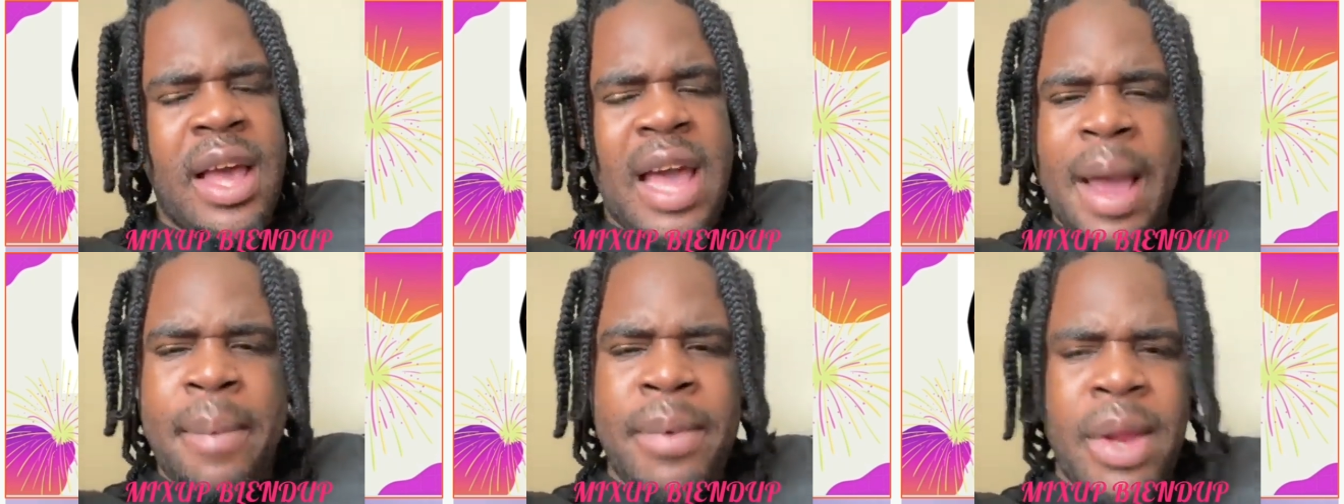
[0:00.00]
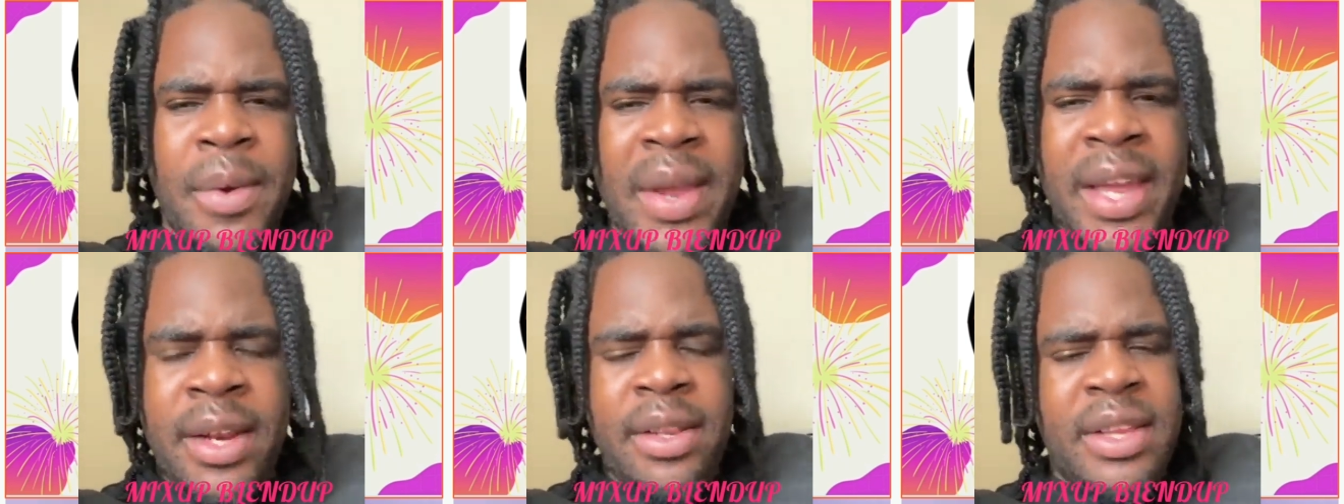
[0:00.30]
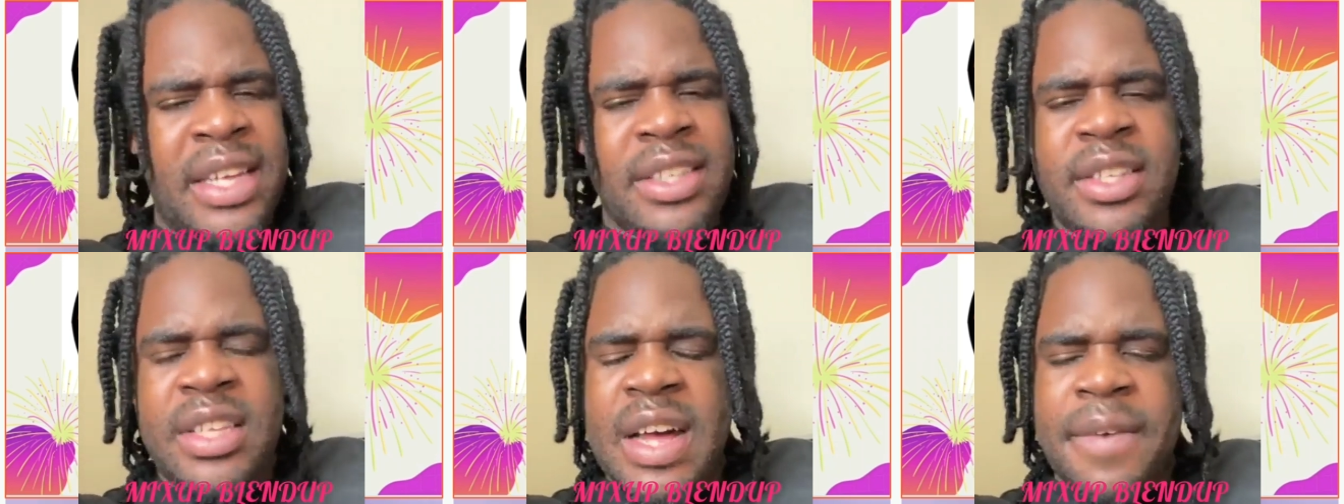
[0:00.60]
Lorraine,
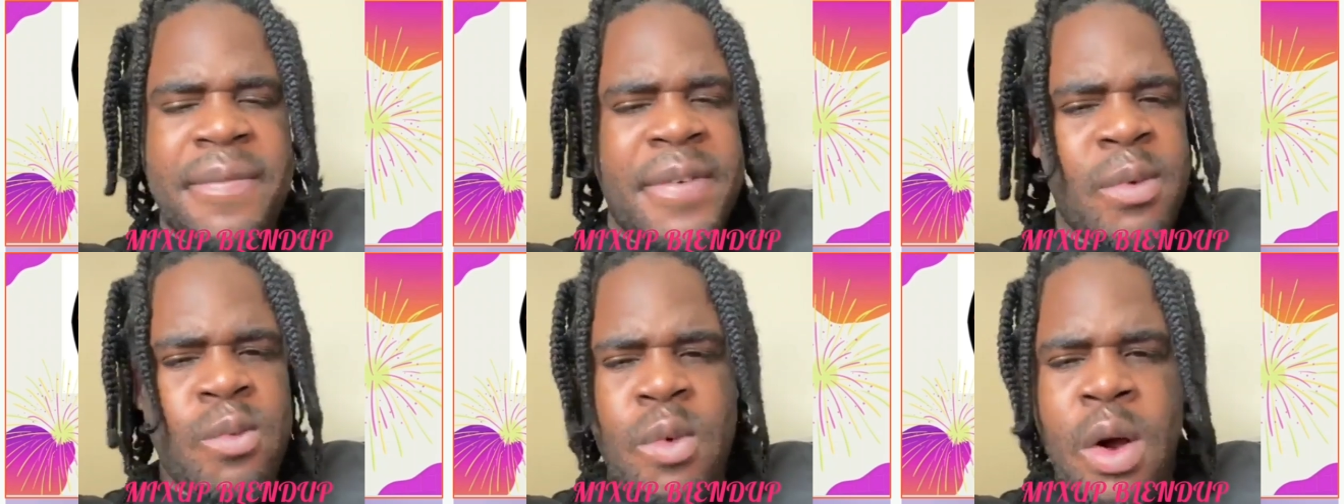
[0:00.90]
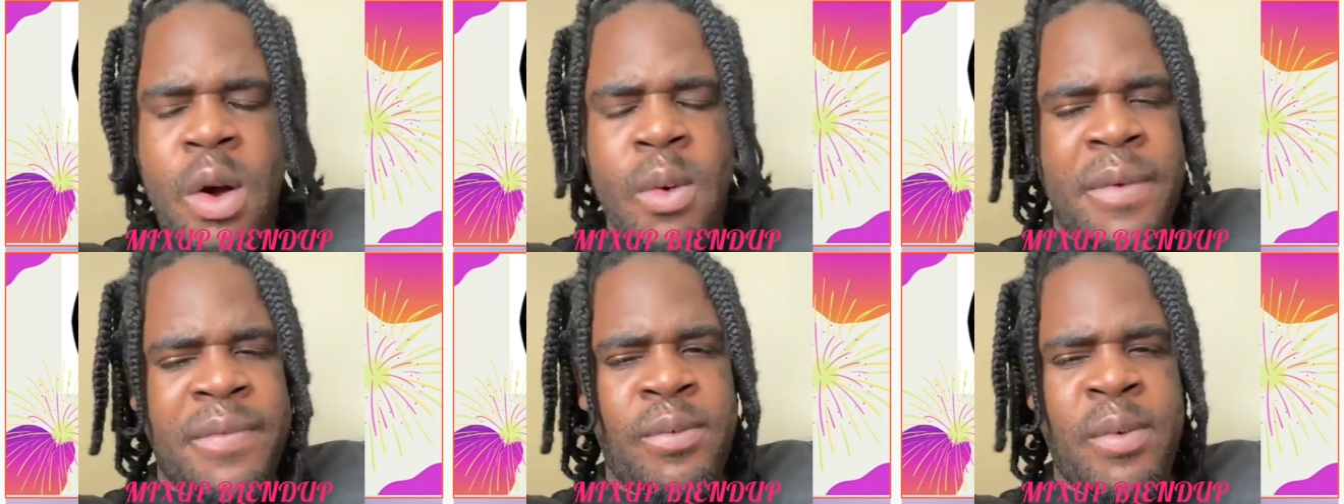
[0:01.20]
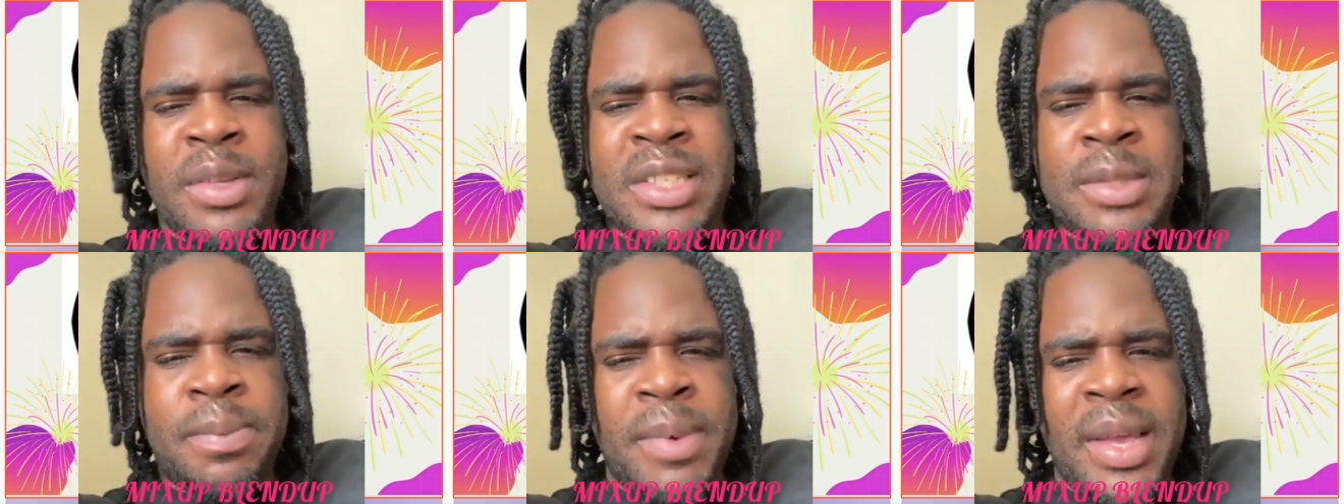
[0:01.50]
there's nothing wrong
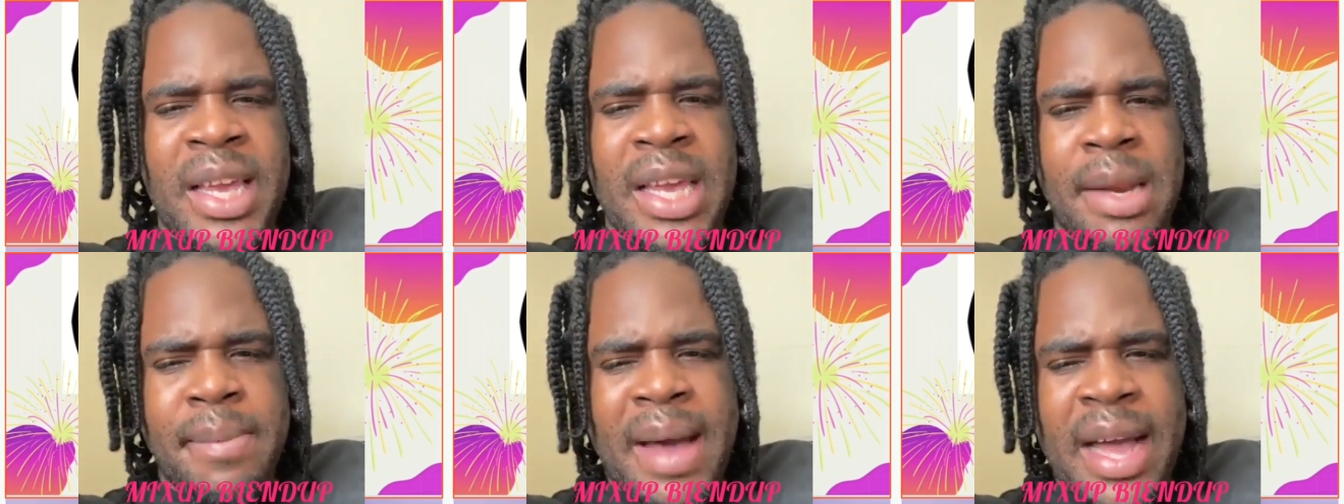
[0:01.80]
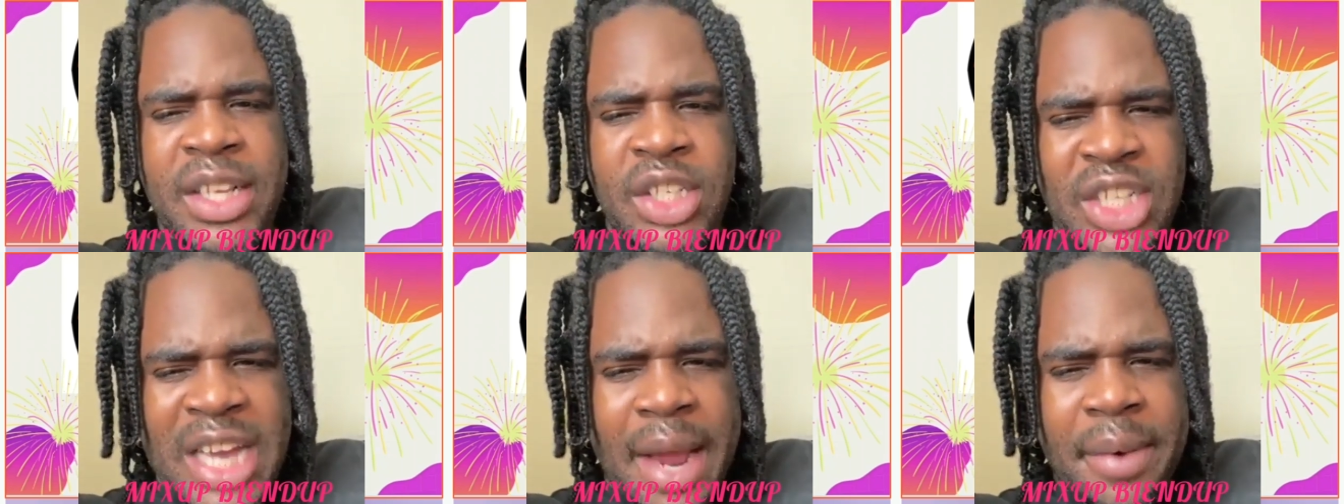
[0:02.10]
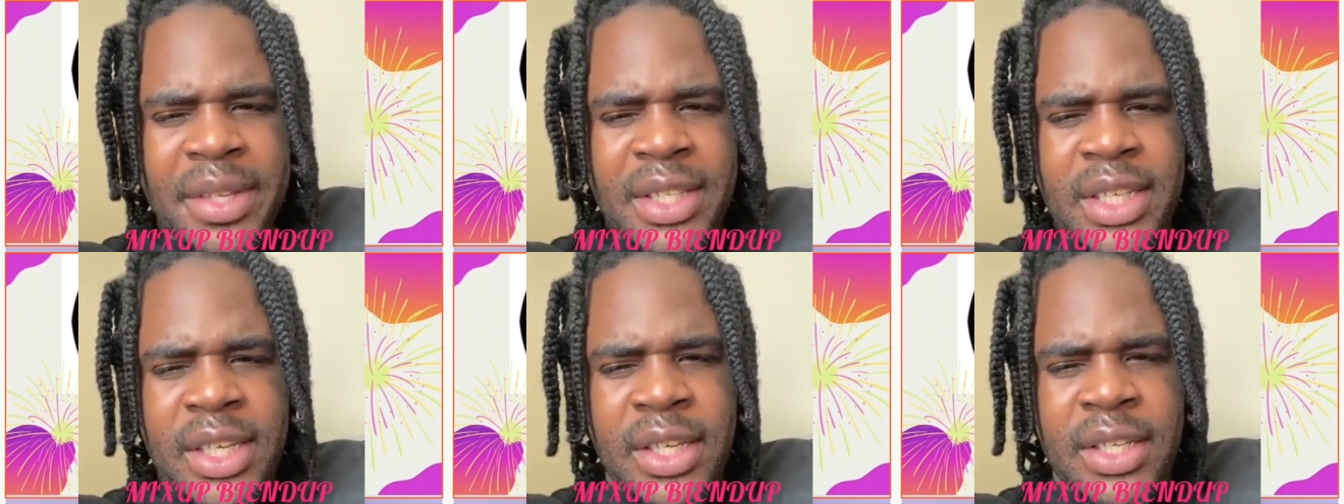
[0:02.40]
with speaking about
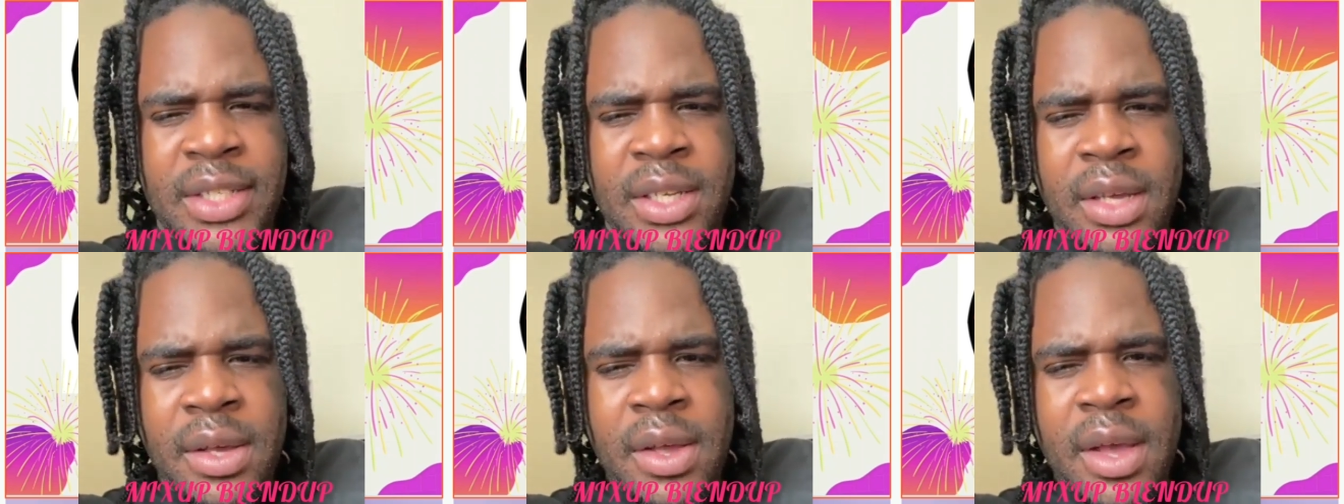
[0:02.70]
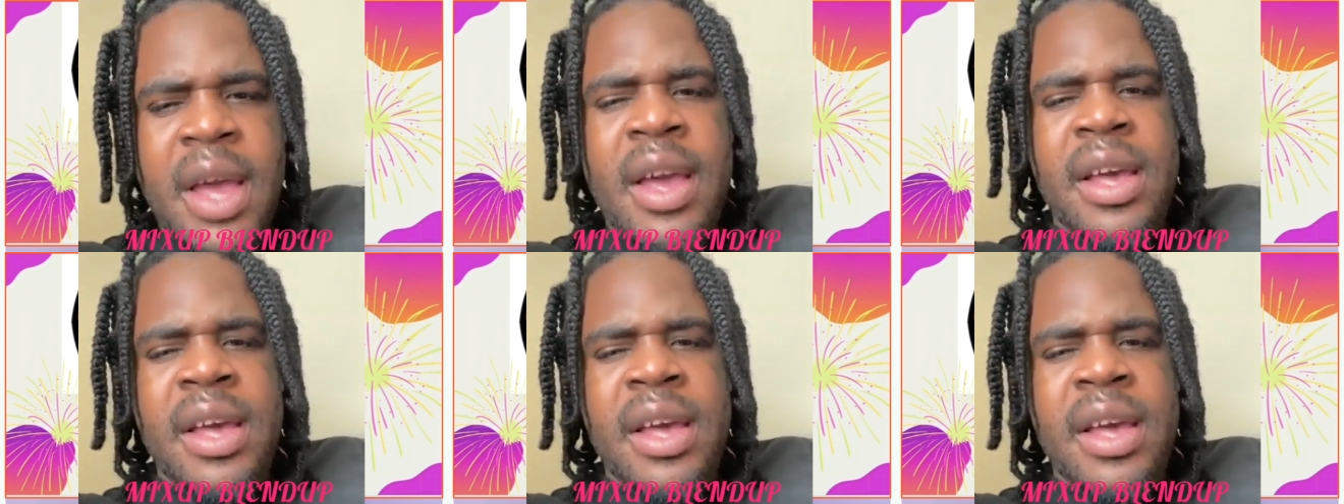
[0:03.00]
charities.